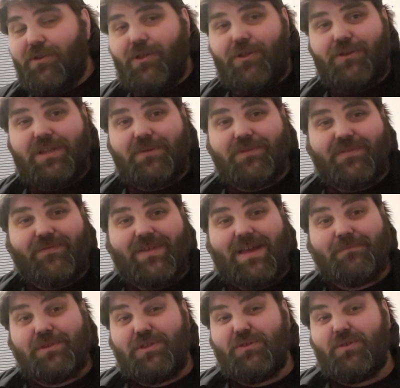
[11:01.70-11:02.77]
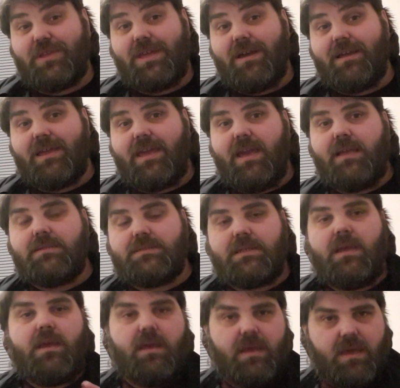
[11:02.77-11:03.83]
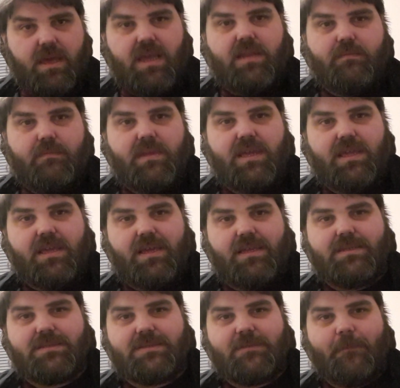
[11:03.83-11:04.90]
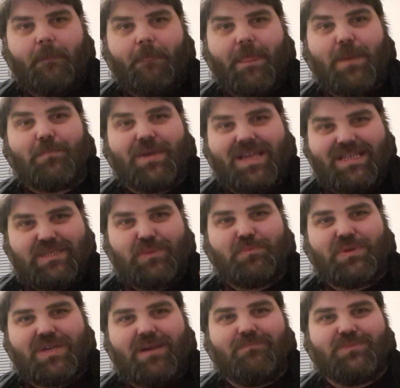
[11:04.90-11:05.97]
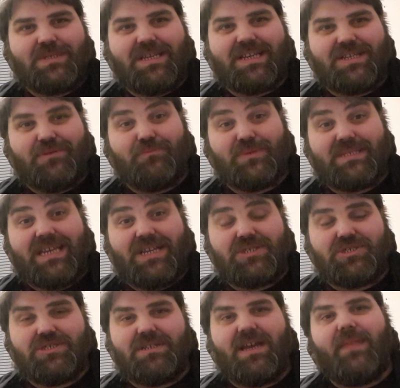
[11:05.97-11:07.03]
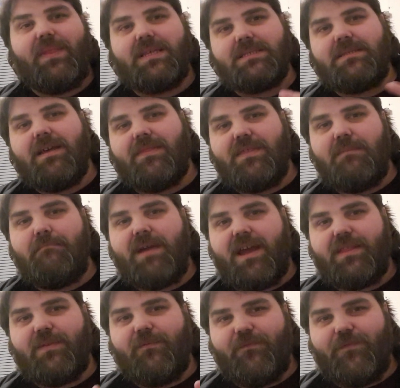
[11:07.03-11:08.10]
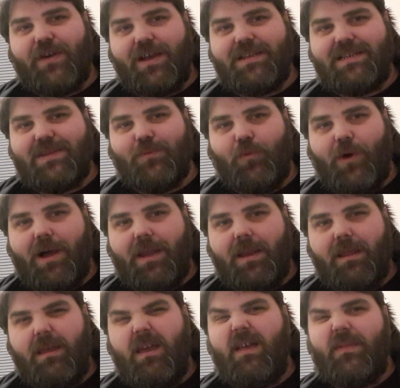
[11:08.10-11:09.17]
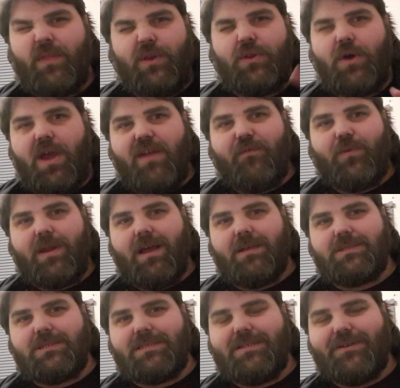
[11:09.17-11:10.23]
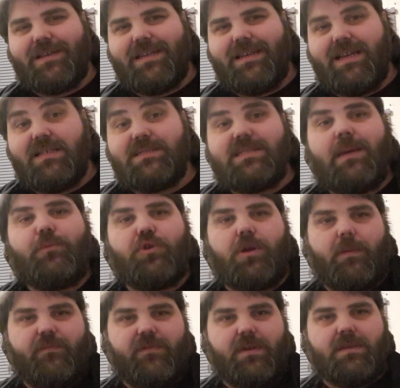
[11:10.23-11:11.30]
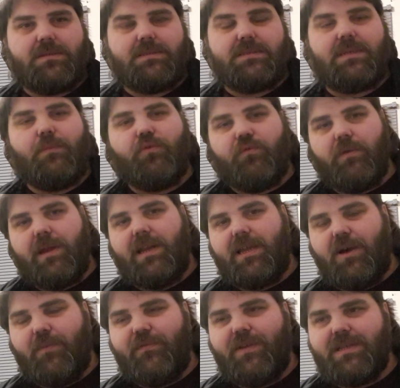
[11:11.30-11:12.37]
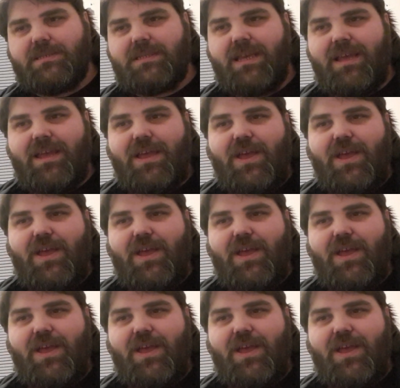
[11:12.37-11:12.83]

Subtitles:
on holiday with a family, you've got young kids, hidden Mickeys, because it becomes like an obsession, and there's nothing better than finding one that not everyone else is looking at. Some are obvious, some are really obvious,